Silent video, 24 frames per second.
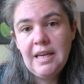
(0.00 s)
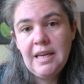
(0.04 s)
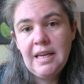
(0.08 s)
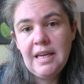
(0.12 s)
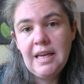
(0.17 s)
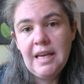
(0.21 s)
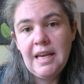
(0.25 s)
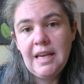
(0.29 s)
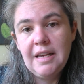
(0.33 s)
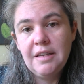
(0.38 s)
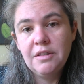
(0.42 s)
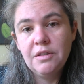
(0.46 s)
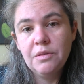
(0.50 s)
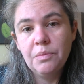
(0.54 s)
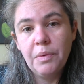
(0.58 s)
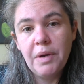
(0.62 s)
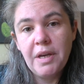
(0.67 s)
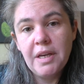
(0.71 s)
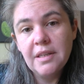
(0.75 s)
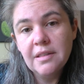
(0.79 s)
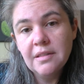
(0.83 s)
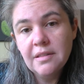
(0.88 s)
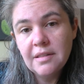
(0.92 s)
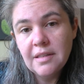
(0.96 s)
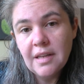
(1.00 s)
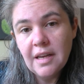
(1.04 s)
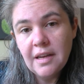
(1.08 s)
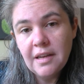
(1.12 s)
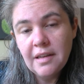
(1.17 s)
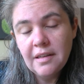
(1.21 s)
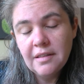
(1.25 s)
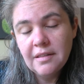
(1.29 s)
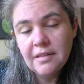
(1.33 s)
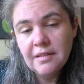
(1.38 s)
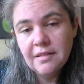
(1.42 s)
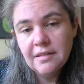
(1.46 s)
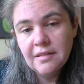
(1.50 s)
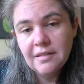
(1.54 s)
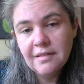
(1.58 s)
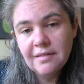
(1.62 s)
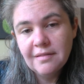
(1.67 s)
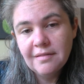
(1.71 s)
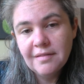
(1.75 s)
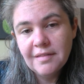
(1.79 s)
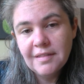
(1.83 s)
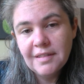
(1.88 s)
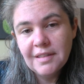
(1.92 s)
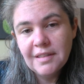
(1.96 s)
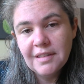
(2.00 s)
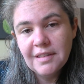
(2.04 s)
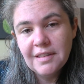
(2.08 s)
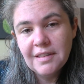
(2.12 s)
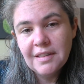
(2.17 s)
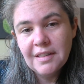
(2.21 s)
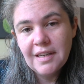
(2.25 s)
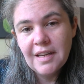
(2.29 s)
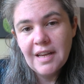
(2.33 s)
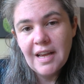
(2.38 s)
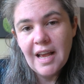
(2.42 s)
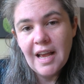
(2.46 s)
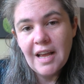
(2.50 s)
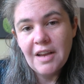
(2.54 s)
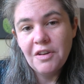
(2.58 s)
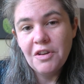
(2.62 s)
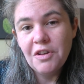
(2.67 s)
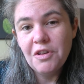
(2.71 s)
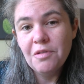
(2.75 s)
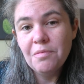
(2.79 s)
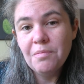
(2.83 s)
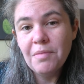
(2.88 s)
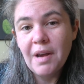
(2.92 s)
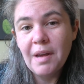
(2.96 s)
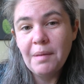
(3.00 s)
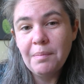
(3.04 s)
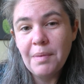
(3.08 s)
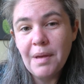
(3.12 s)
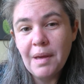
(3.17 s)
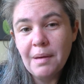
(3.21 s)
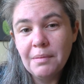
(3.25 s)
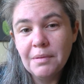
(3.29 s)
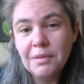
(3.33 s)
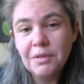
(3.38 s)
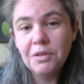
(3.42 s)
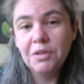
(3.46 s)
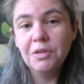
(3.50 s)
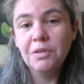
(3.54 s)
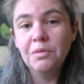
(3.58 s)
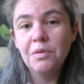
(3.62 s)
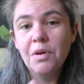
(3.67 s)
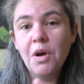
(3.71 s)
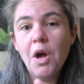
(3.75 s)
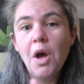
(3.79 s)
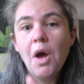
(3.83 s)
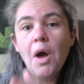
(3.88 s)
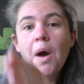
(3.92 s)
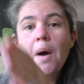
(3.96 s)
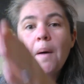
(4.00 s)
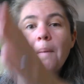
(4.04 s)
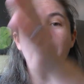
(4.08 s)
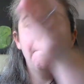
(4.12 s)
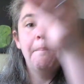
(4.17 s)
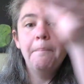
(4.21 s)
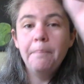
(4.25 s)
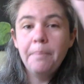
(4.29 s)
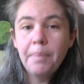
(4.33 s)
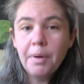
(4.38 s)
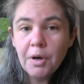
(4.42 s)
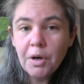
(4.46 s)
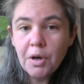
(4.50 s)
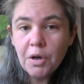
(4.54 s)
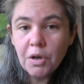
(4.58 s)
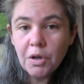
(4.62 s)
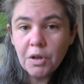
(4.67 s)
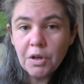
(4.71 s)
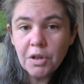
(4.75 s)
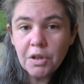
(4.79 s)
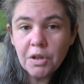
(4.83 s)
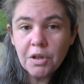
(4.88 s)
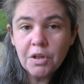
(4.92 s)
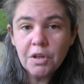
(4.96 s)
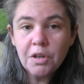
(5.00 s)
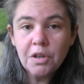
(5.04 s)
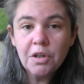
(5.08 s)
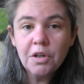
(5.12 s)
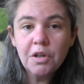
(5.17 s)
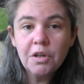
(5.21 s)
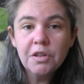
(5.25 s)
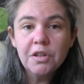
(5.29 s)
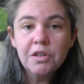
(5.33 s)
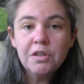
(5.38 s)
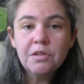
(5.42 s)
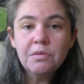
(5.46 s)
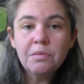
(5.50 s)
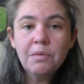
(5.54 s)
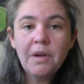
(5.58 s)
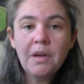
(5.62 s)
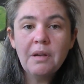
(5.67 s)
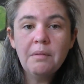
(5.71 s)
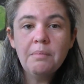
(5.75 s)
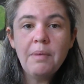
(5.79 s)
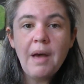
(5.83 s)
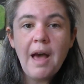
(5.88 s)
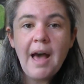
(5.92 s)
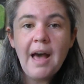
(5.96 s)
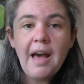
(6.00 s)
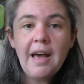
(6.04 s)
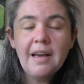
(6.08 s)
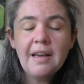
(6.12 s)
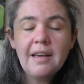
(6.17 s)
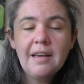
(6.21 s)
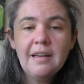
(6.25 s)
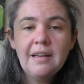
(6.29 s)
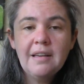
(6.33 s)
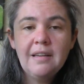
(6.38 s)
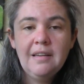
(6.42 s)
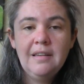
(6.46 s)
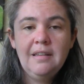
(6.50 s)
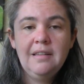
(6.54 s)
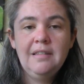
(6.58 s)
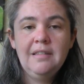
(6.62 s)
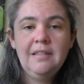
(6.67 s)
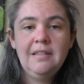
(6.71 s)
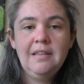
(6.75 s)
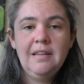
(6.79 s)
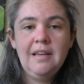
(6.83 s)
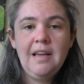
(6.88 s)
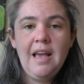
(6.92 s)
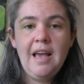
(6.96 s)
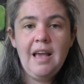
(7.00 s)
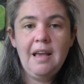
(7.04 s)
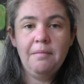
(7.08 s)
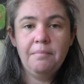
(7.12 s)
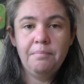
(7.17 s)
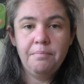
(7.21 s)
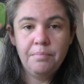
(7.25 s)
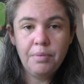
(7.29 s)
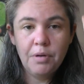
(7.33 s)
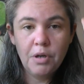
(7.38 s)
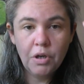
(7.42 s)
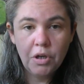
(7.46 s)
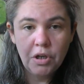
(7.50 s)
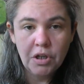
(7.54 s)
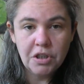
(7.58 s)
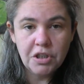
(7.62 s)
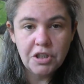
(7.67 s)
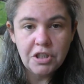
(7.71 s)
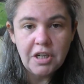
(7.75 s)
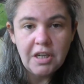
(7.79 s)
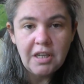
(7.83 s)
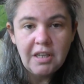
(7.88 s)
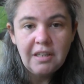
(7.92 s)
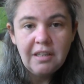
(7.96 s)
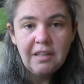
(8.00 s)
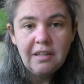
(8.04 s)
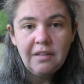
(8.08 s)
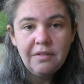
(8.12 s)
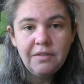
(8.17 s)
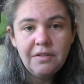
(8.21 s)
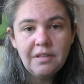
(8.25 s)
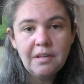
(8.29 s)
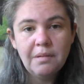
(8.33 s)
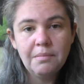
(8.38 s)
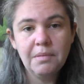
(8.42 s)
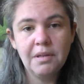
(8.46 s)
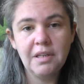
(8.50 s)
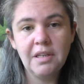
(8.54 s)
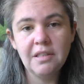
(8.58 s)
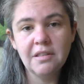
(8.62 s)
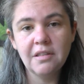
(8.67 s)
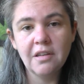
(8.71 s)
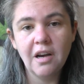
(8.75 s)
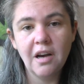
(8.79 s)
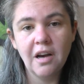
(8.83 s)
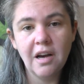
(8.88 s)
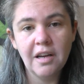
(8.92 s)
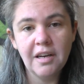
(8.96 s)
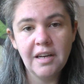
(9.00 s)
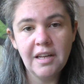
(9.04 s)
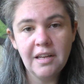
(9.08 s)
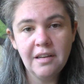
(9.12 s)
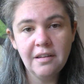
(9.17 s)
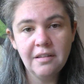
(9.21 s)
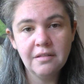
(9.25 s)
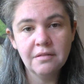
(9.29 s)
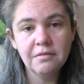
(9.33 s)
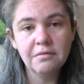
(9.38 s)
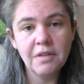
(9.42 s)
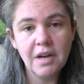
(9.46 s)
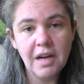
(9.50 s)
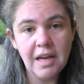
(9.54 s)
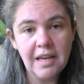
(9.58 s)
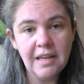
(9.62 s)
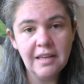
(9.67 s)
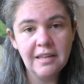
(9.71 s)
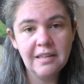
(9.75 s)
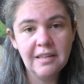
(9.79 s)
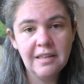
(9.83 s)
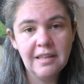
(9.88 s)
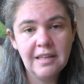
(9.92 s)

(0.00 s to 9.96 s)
a swing set and you might be able to pull the swing back and push it if somebody's on it, right?